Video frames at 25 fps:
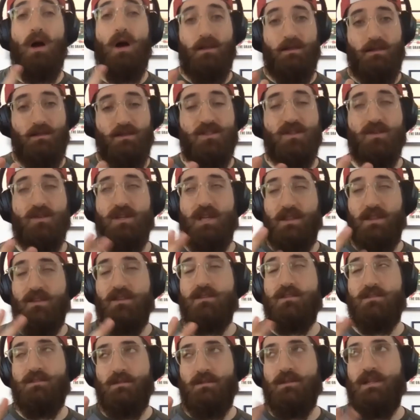so yeah,
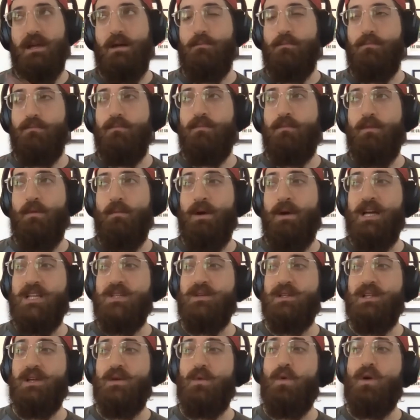that reminds
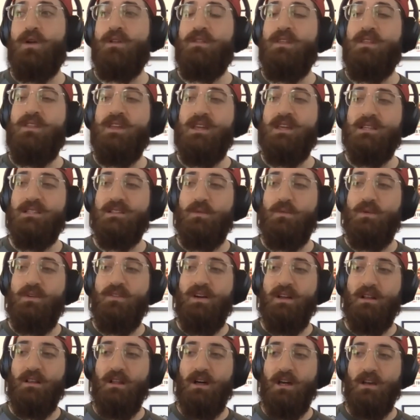me, like one of the things that we've
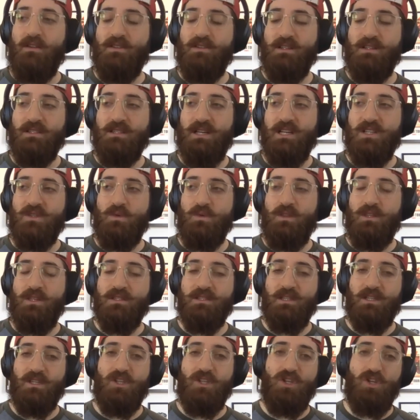had a lot of success with
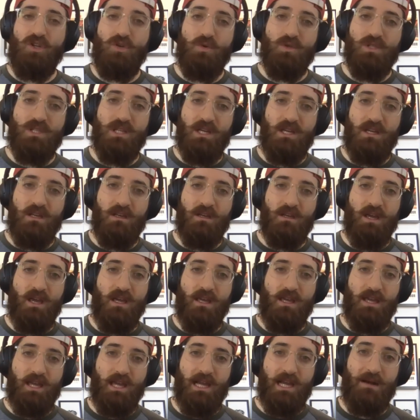is like using
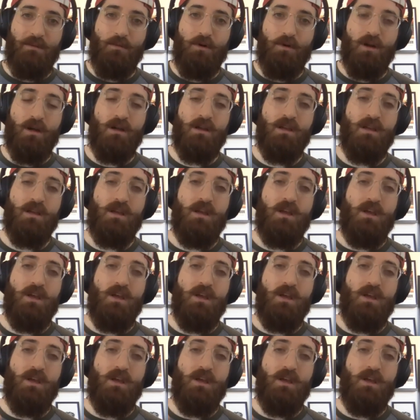a camera